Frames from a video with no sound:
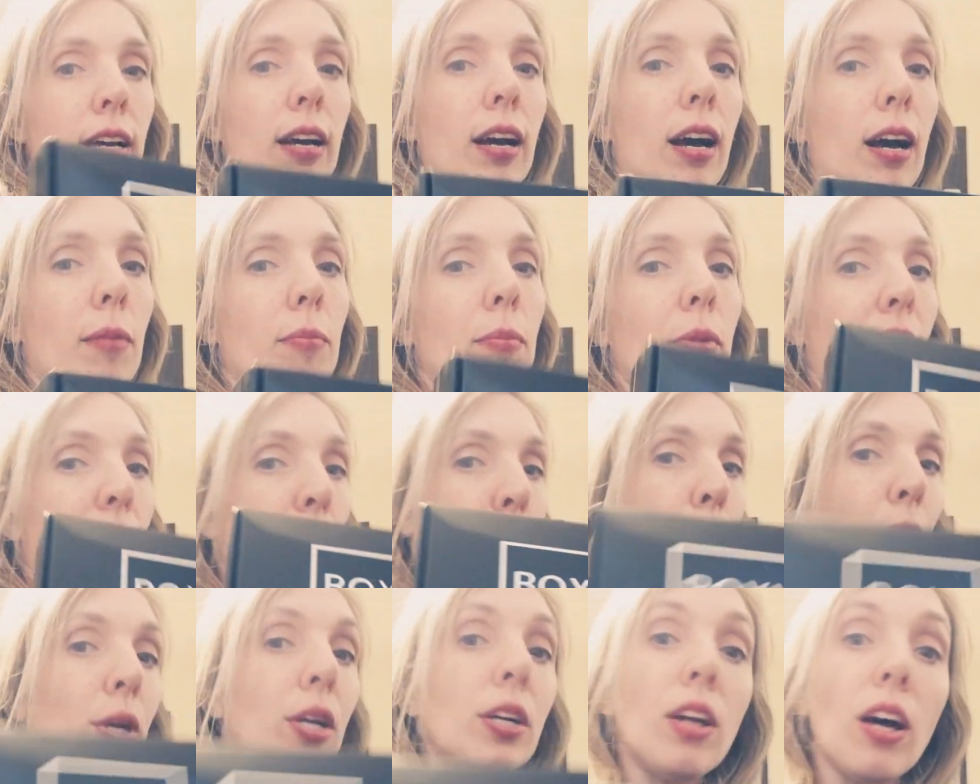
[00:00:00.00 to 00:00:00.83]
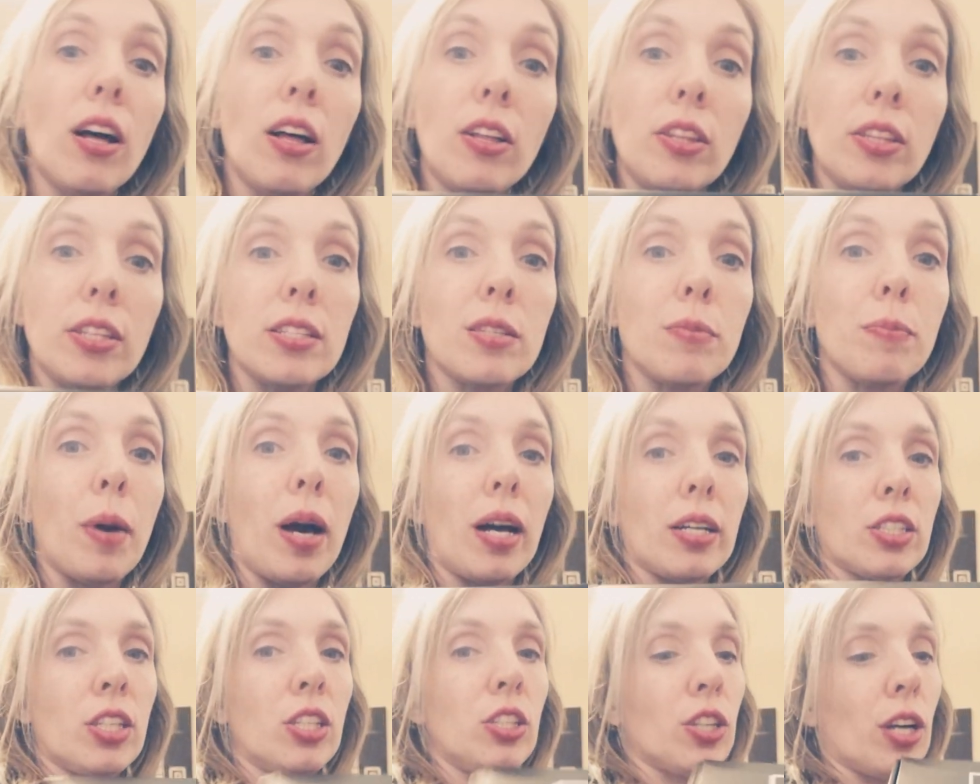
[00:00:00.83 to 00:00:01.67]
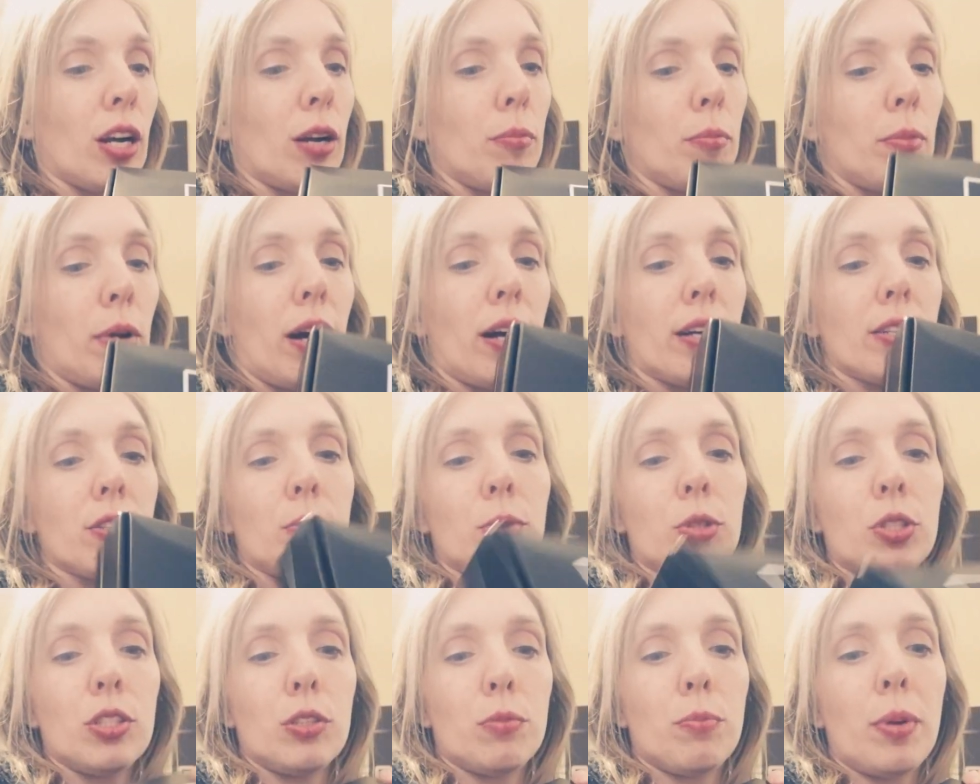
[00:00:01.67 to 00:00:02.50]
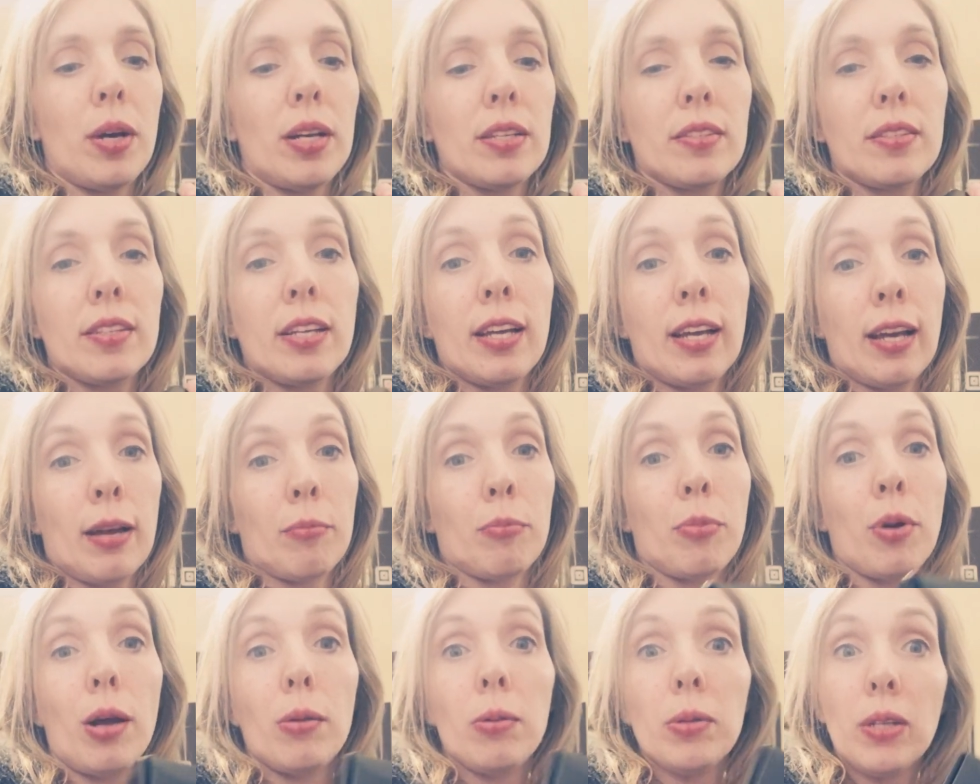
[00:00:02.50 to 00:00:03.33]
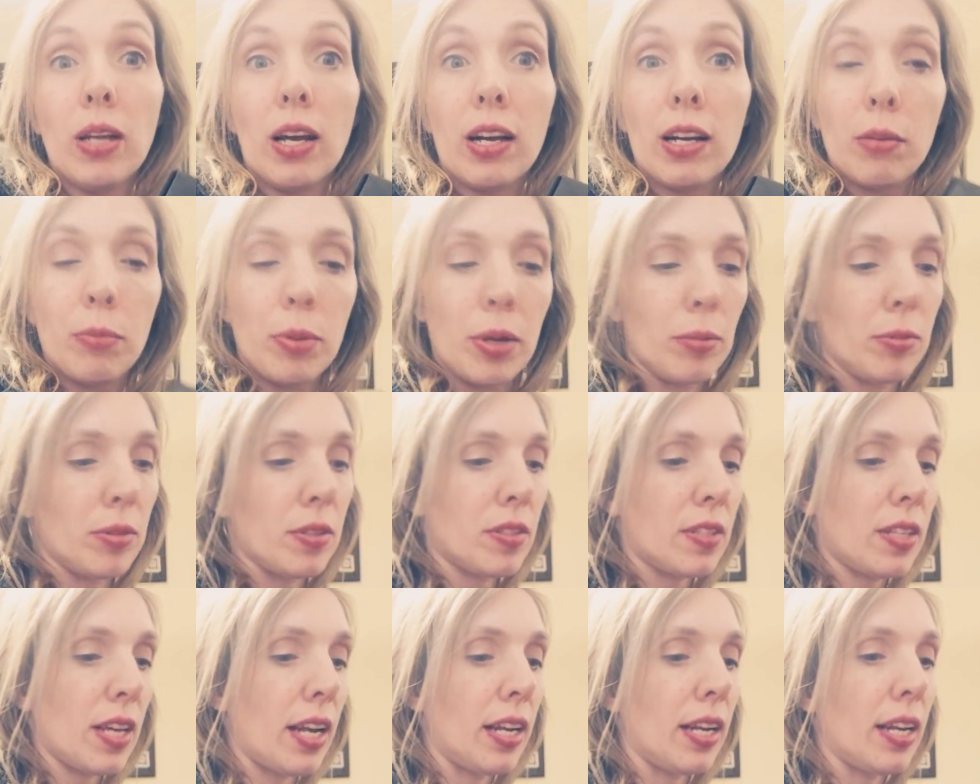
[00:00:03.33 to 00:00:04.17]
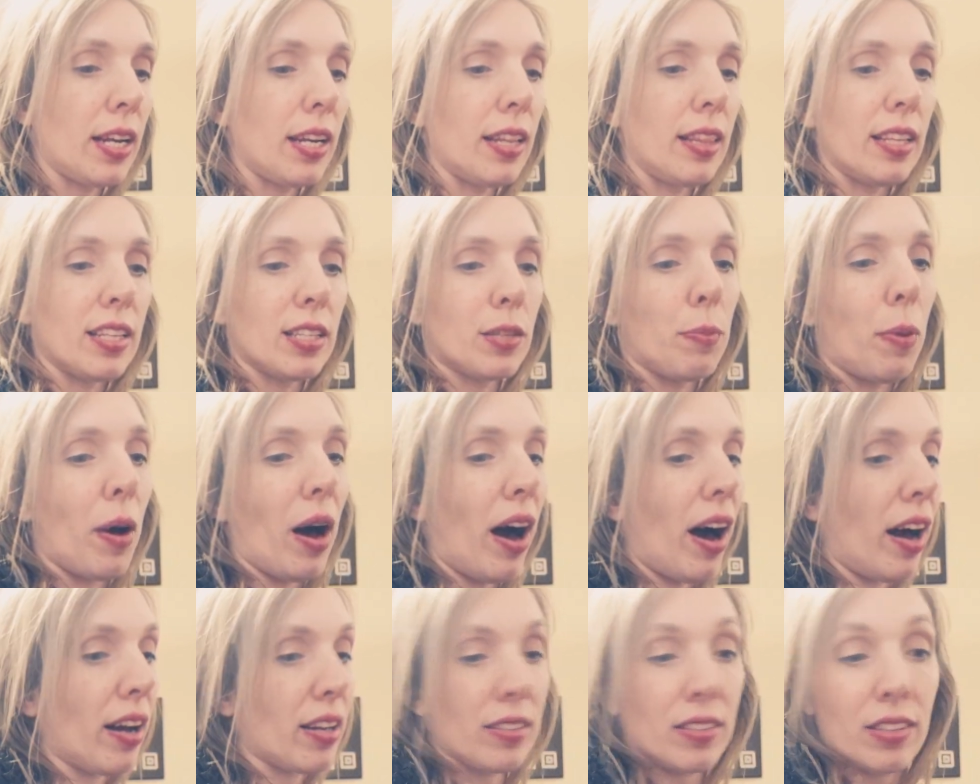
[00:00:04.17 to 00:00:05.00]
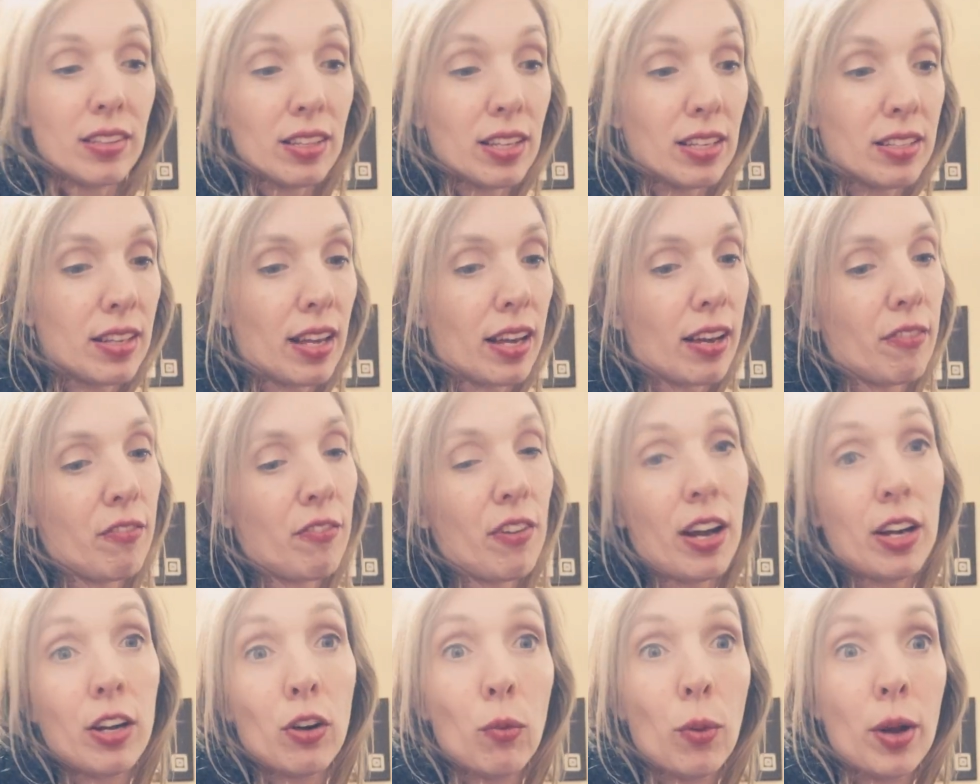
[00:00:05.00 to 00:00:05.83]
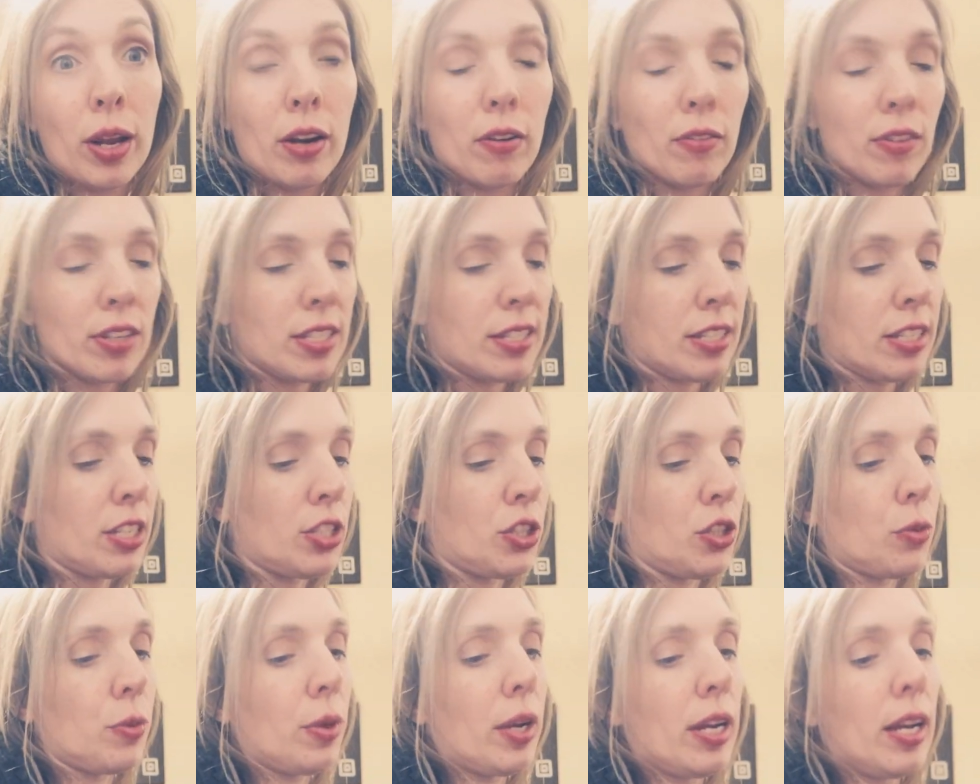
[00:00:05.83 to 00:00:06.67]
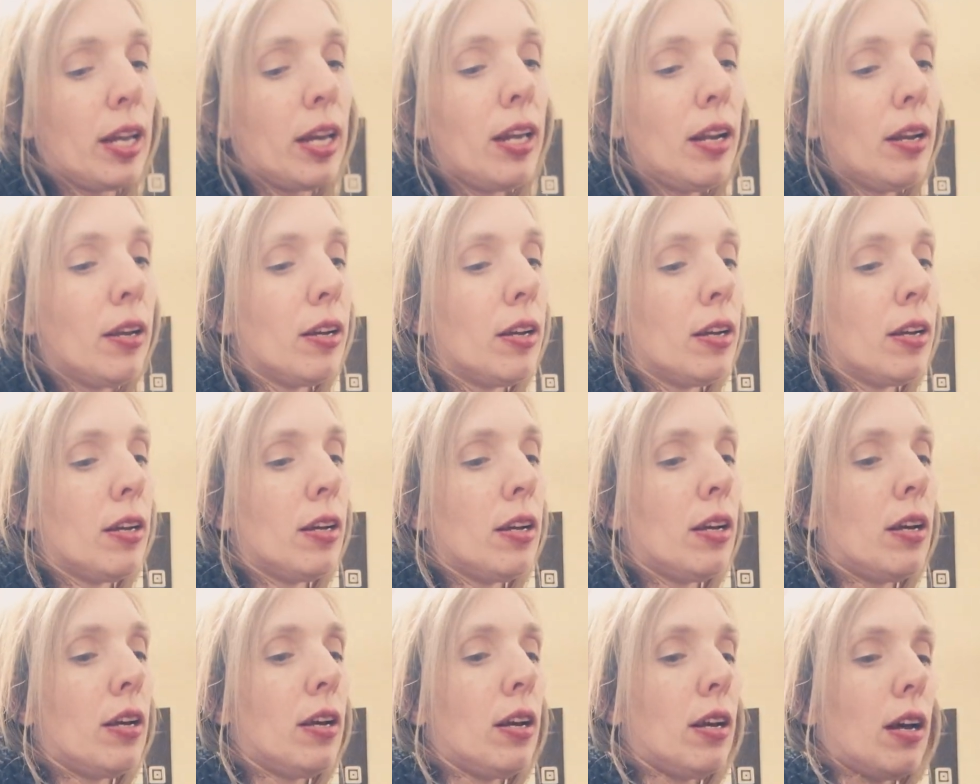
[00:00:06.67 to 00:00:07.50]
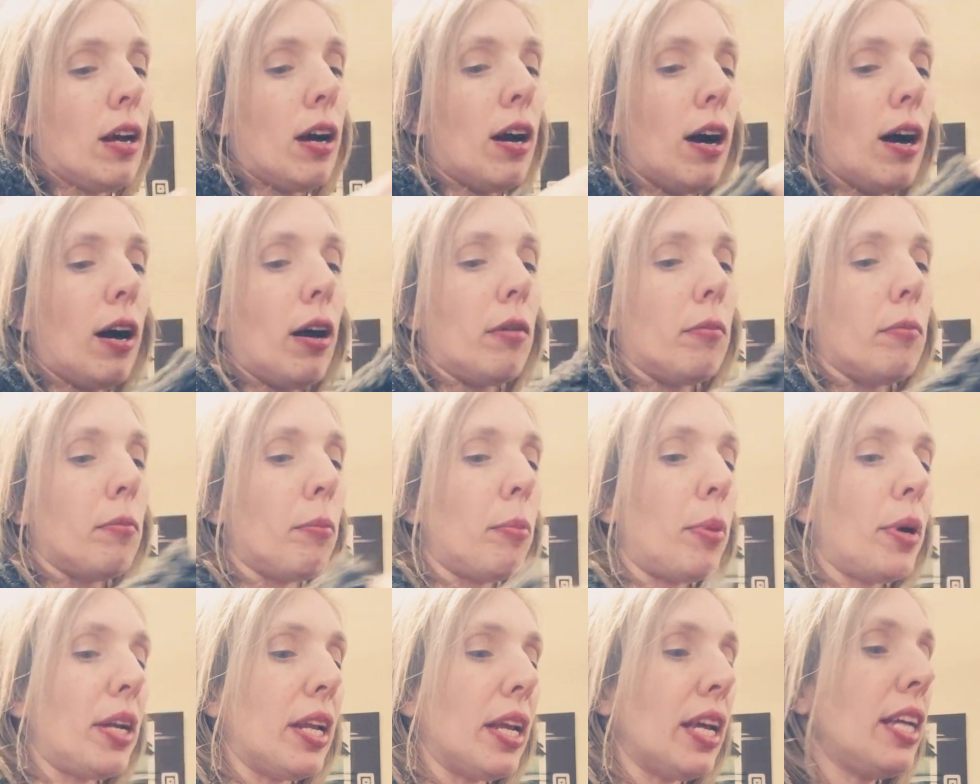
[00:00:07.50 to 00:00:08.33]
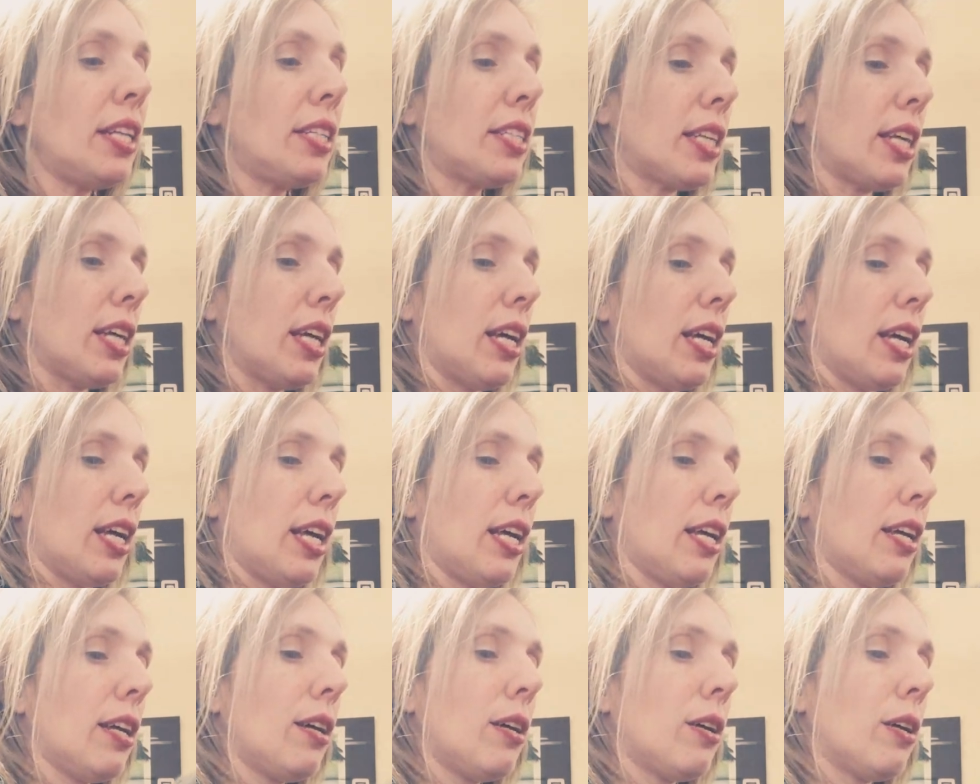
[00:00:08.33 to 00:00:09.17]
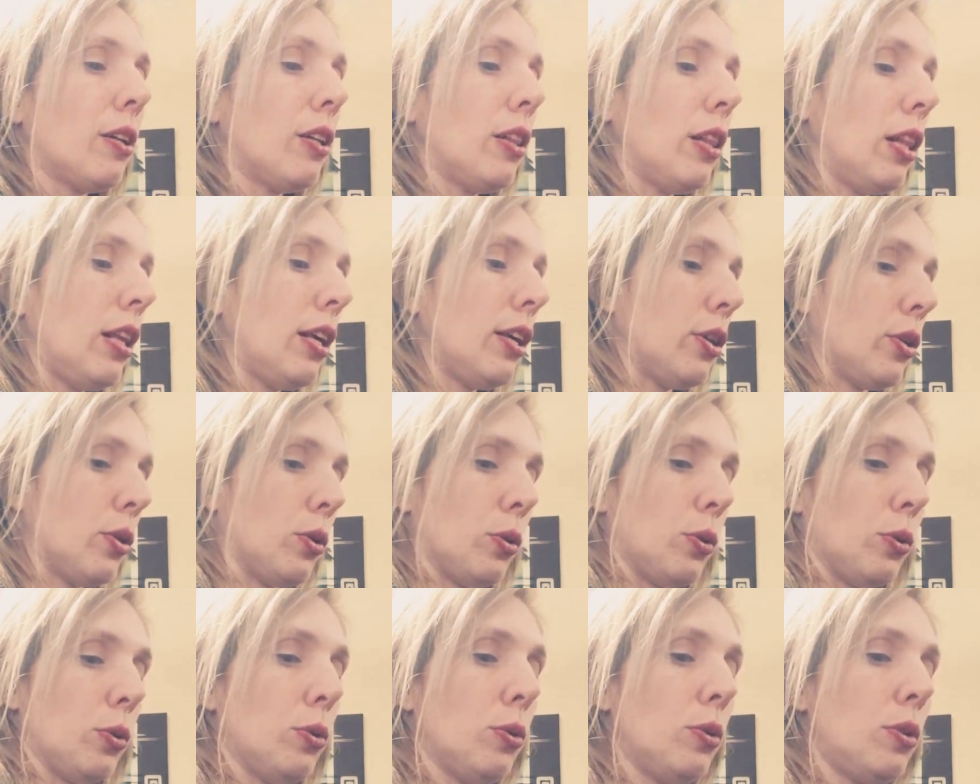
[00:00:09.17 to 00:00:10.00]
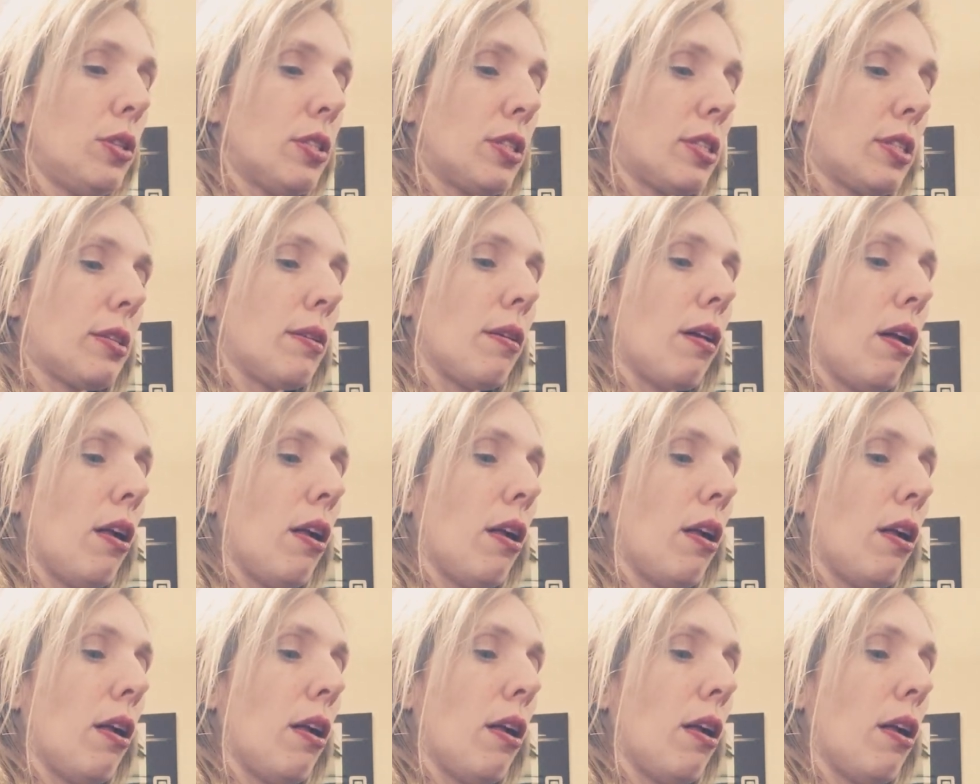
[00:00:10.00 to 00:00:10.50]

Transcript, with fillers: Um, I put it all in this BoxyCharm box, which is busting. I'm probably not going to be able to send it in this box unless I can find a way to resituate it. Um, but it includes